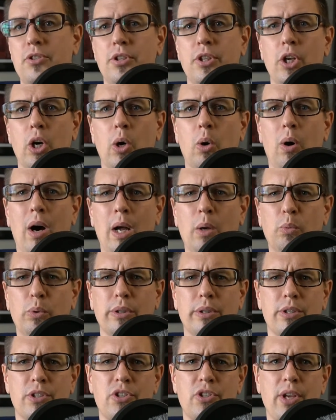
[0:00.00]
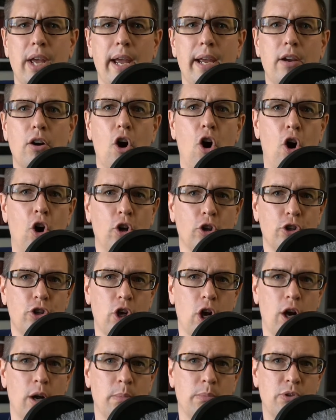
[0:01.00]
though I wouldn't say all
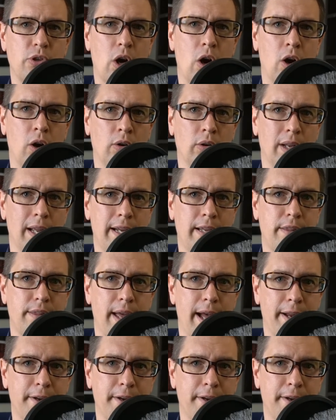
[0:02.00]
jobs are like that.